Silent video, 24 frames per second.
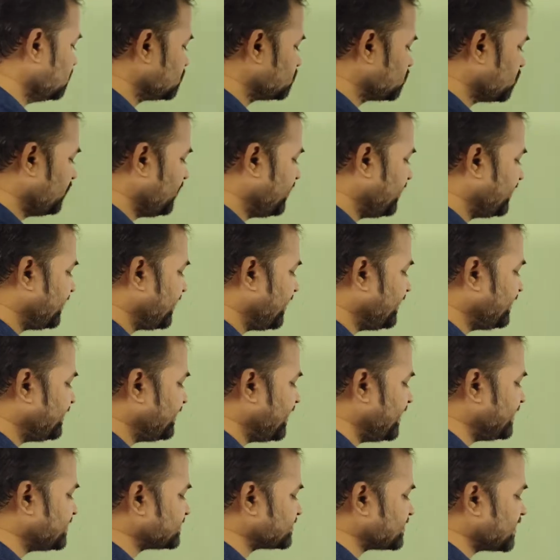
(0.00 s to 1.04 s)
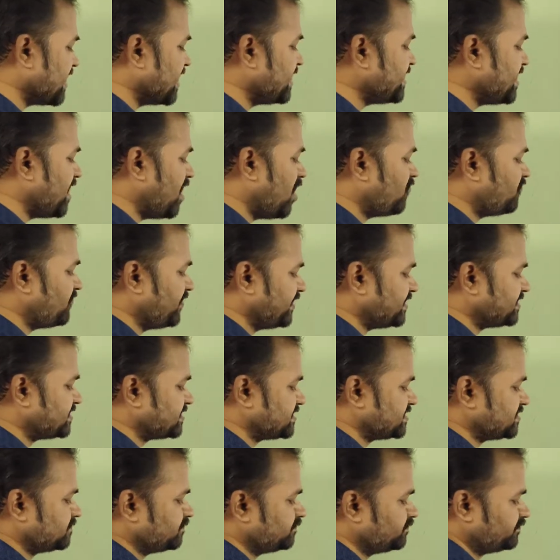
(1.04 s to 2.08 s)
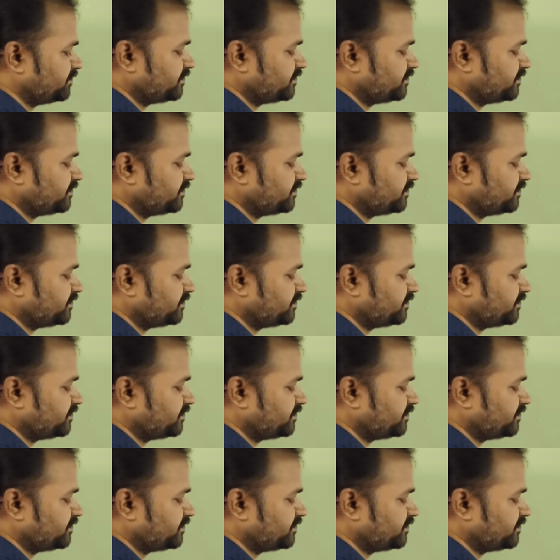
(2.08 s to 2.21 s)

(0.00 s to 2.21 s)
So we can write it as i of x.